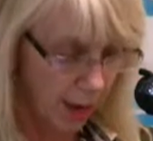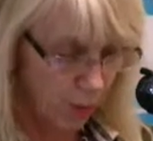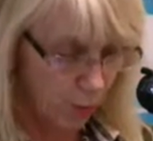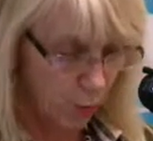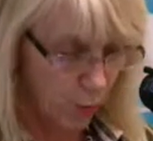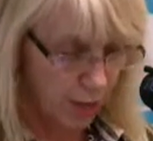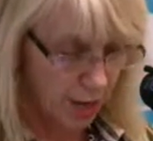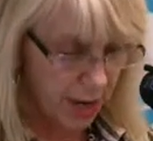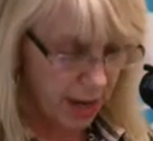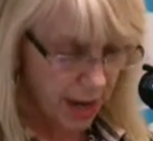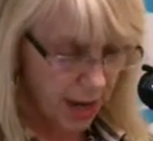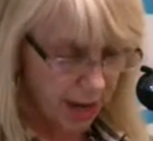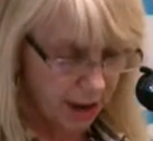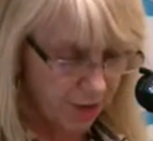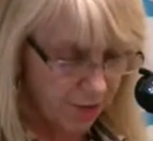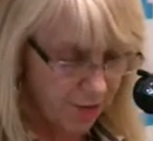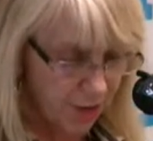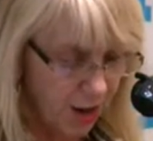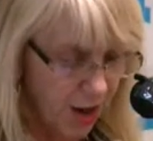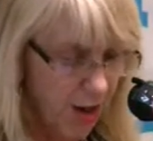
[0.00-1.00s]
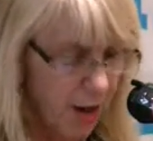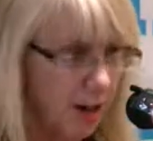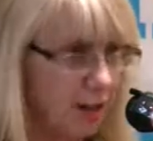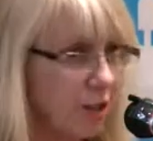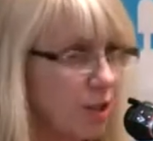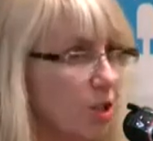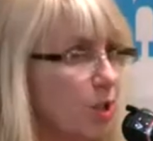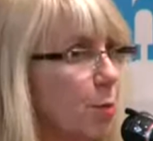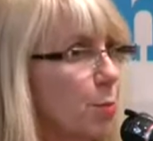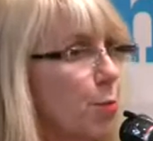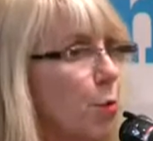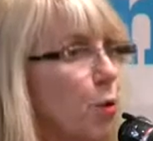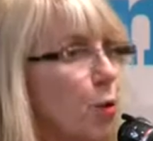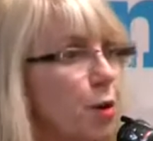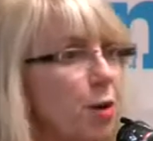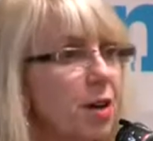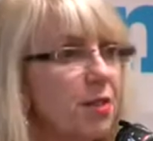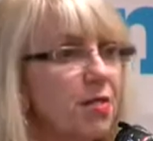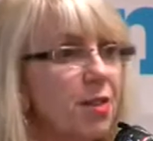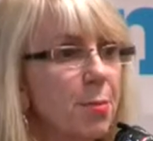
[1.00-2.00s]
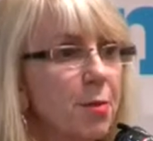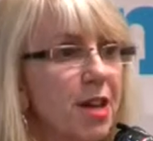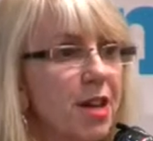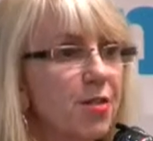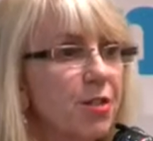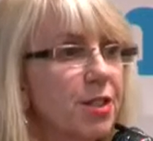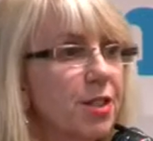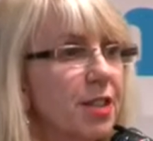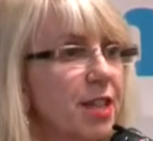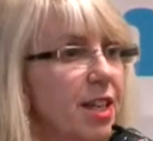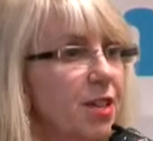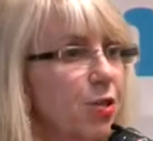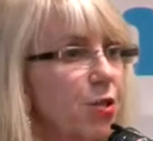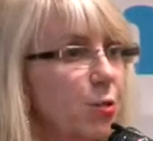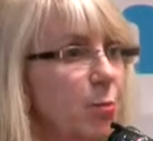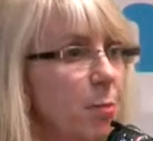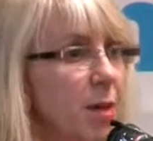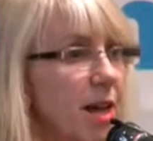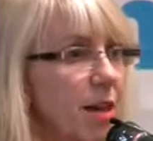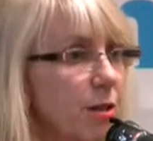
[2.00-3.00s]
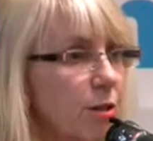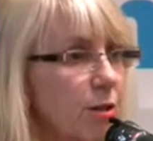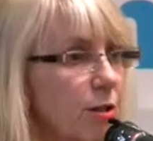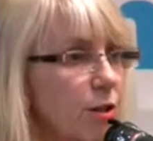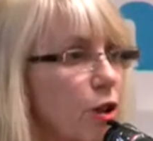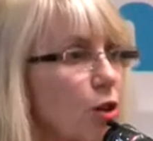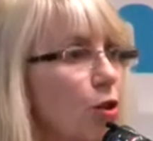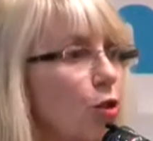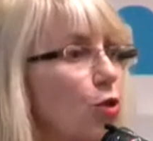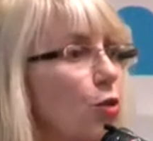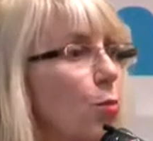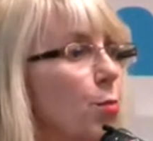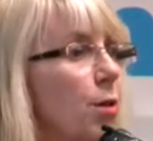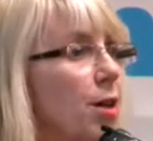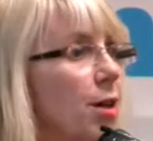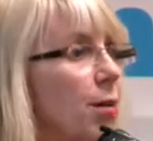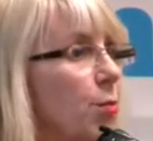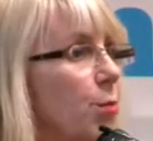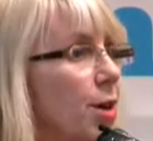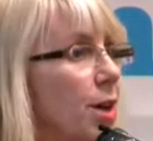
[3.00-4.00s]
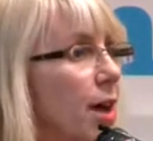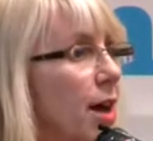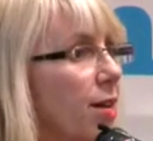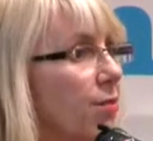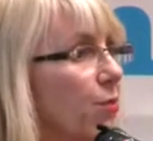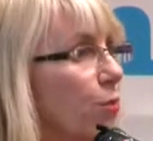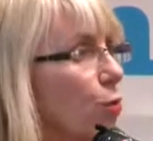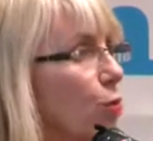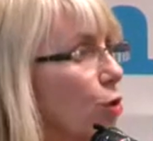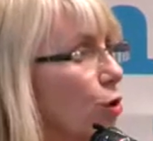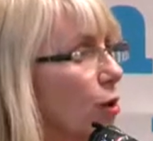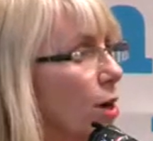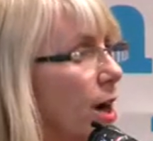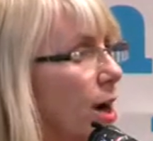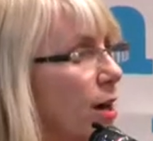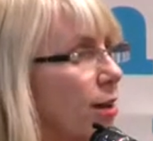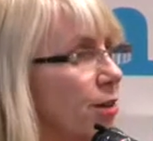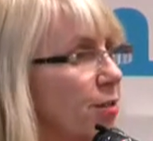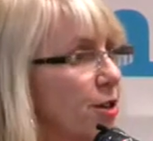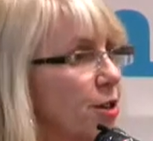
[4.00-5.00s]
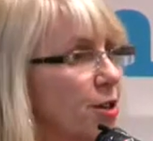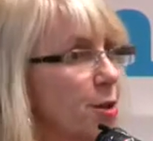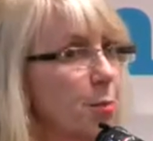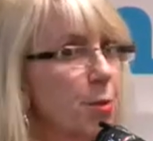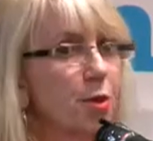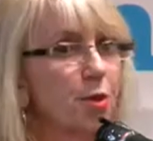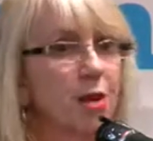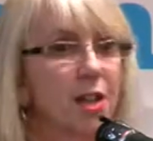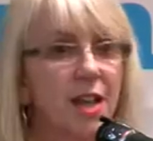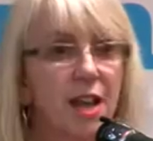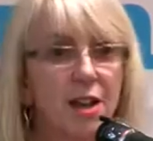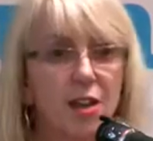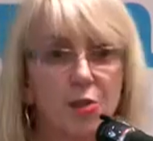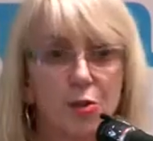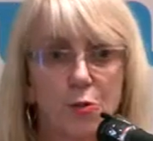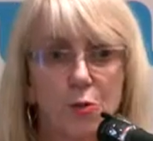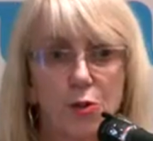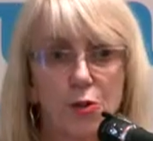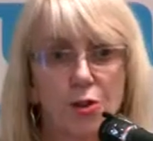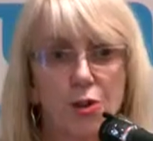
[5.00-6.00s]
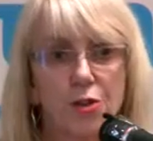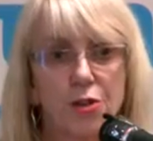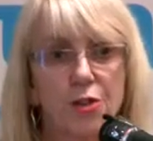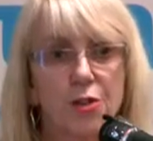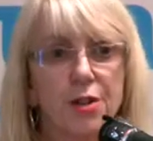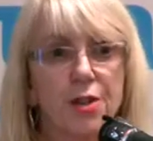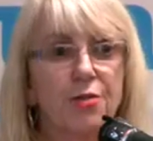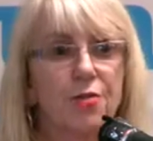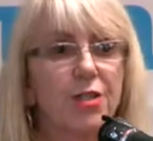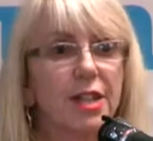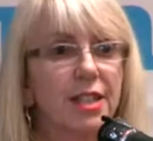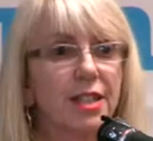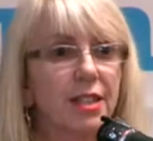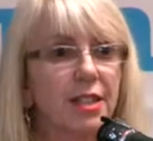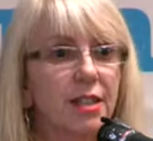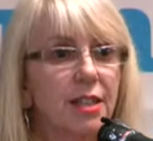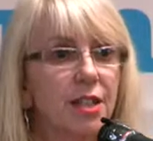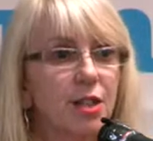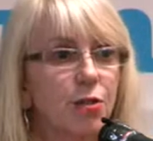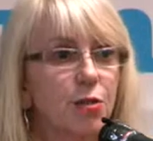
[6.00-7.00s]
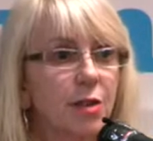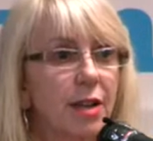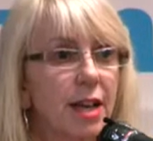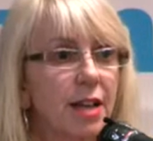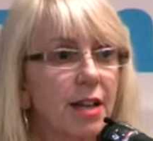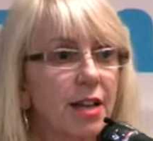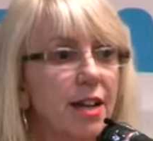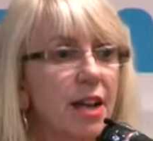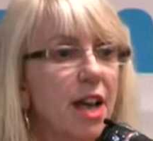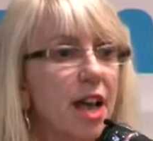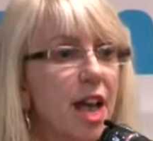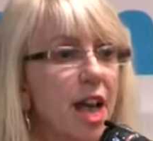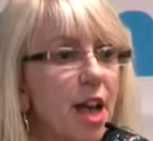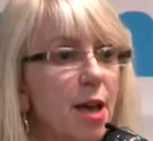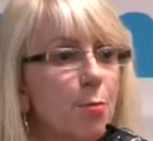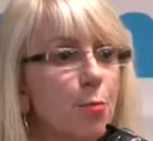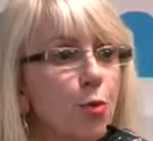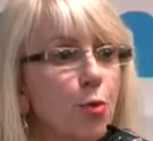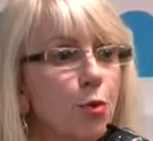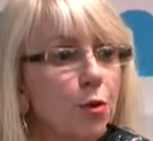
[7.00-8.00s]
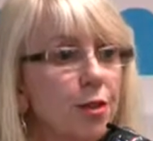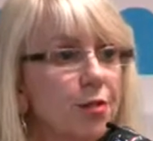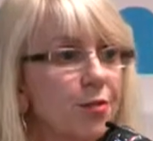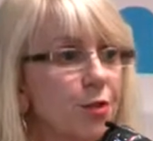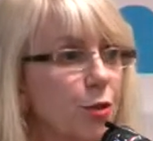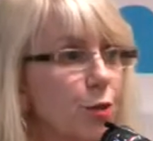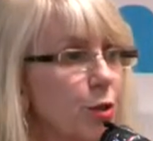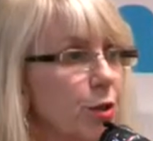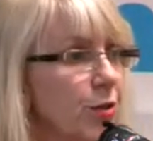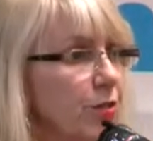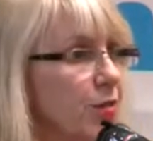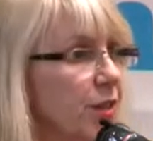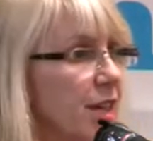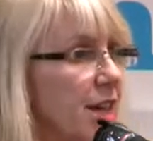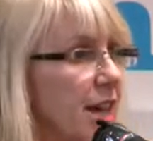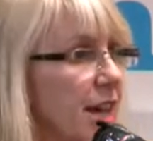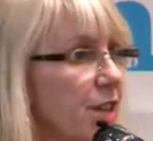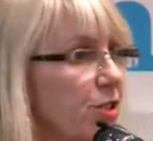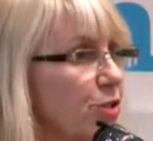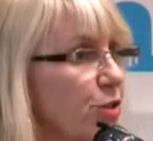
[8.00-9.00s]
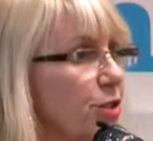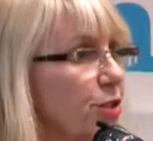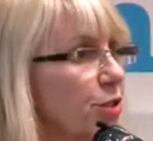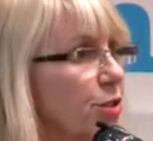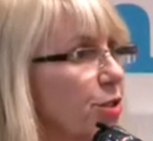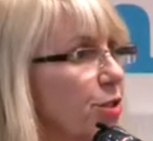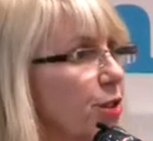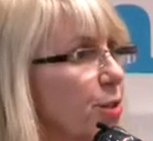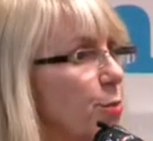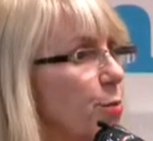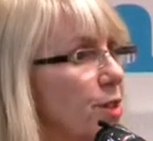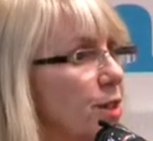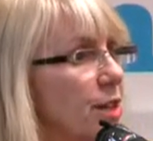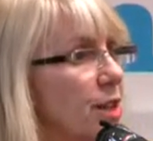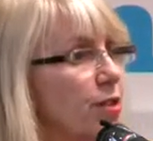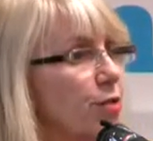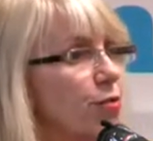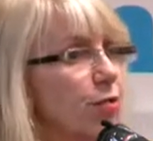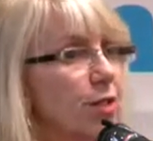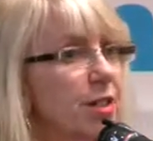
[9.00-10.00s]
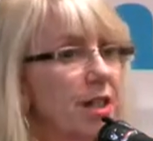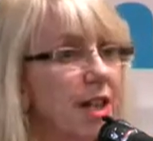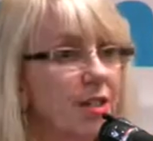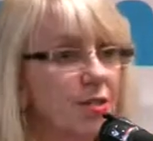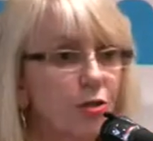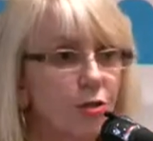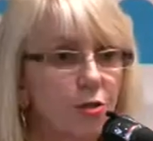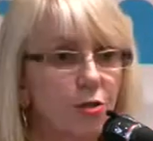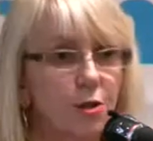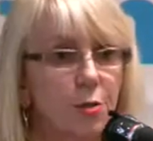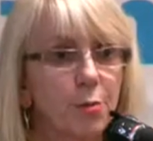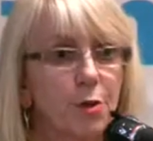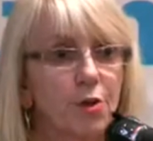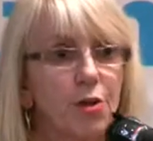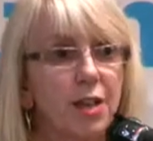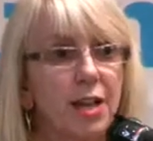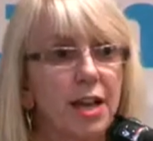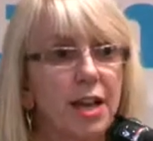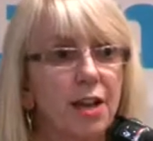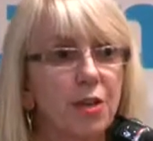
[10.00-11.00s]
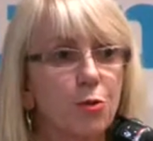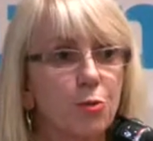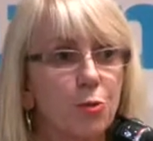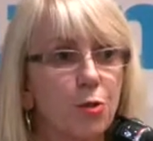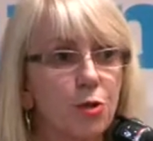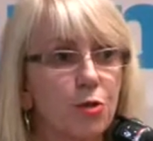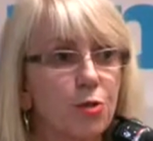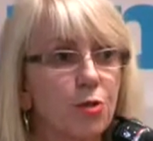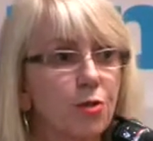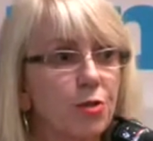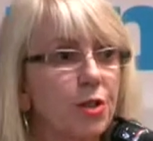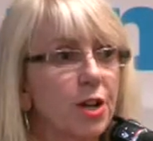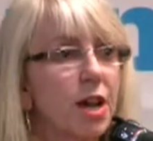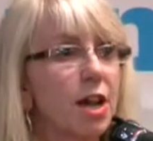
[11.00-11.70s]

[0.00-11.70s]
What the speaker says: We have support of the patient-centered medical home, and we have work on the community health worker, and recently created a board of certification so that we can credential community health workers